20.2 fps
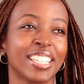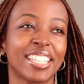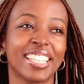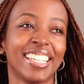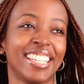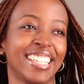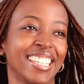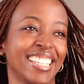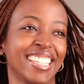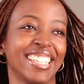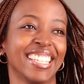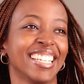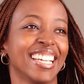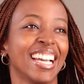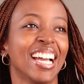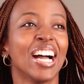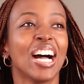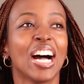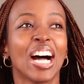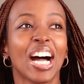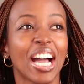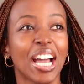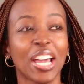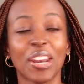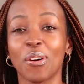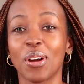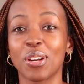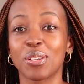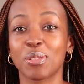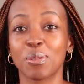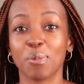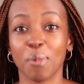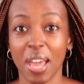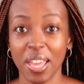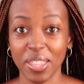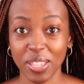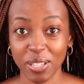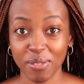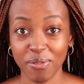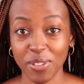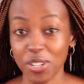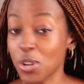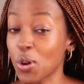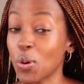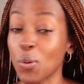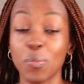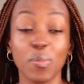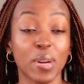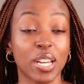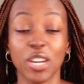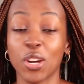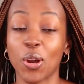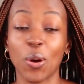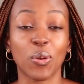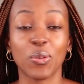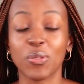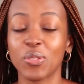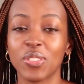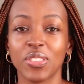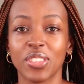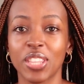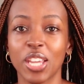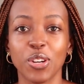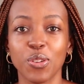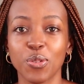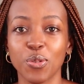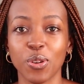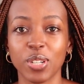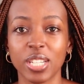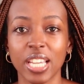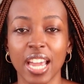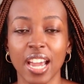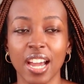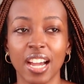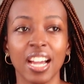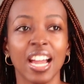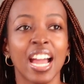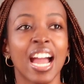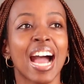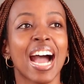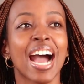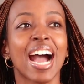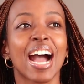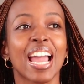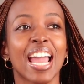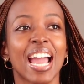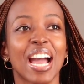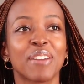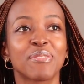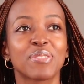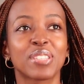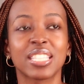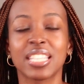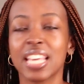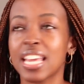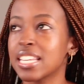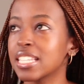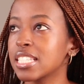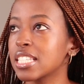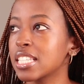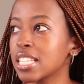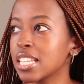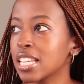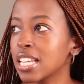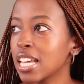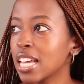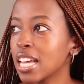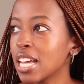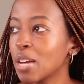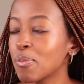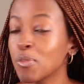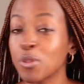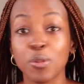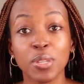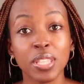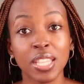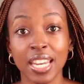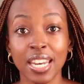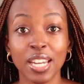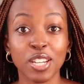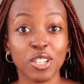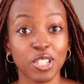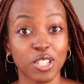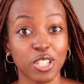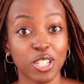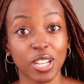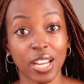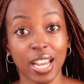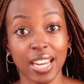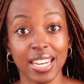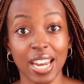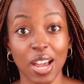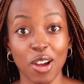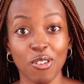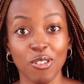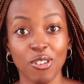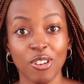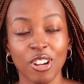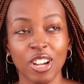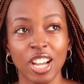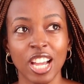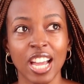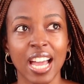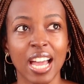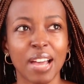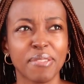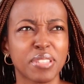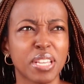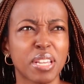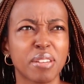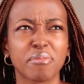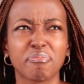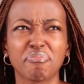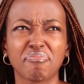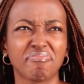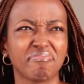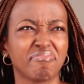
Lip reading: I don't want to swear in this video, but no, they do not care. I have sent, between then and now, I've sent,